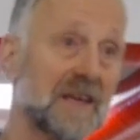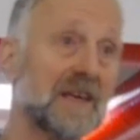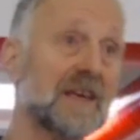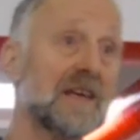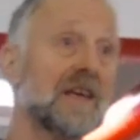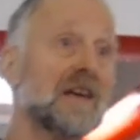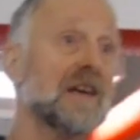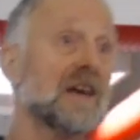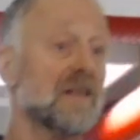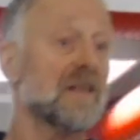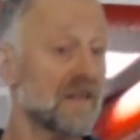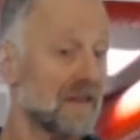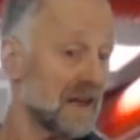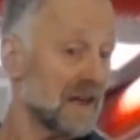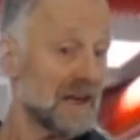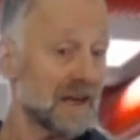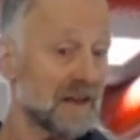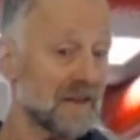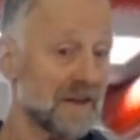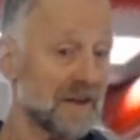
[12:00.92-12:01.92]
fee
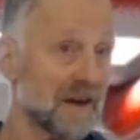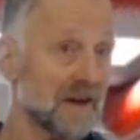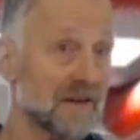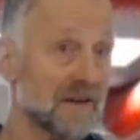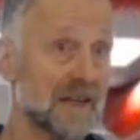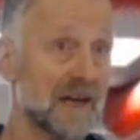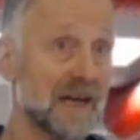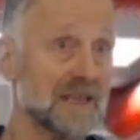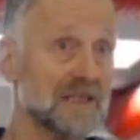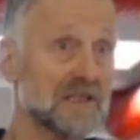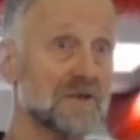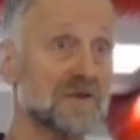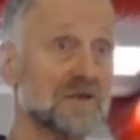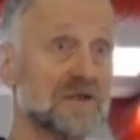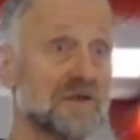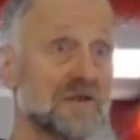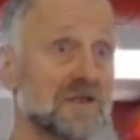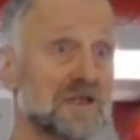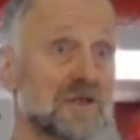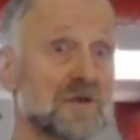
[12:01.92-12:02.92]
there, and that's so
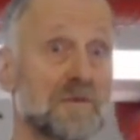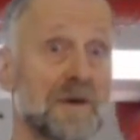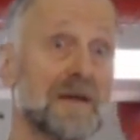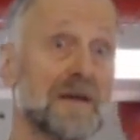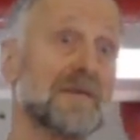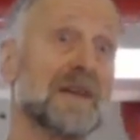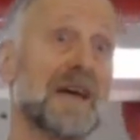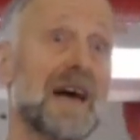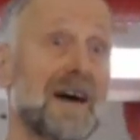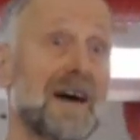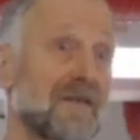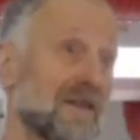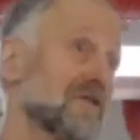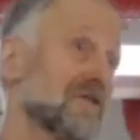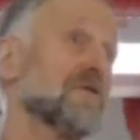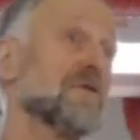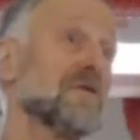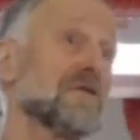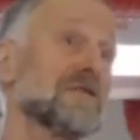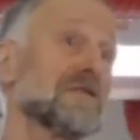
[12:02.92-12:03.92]
students will be able to have
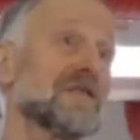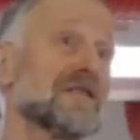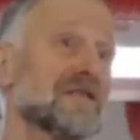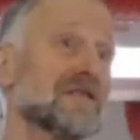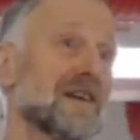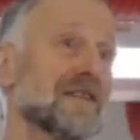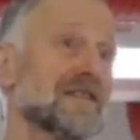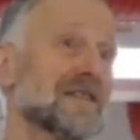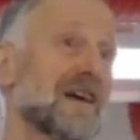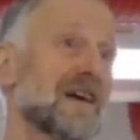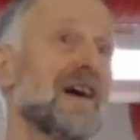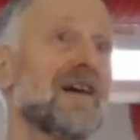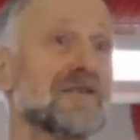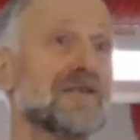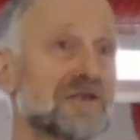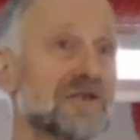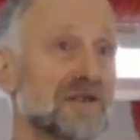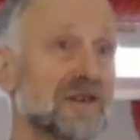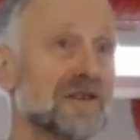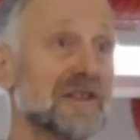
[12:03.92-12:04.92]
a cool
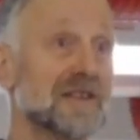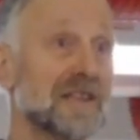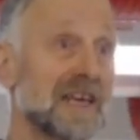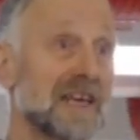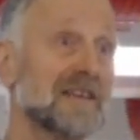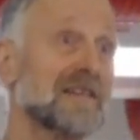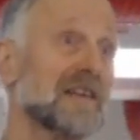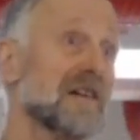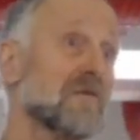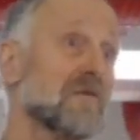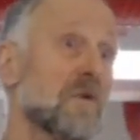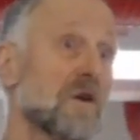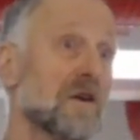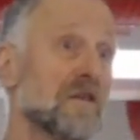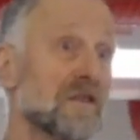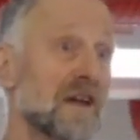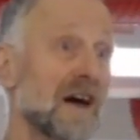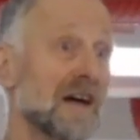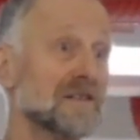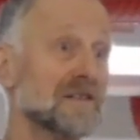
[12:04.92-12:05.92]
Sal shirt that they'll
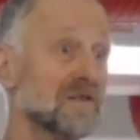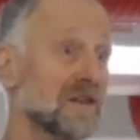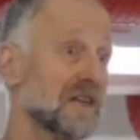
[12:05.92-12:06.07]
wear for that,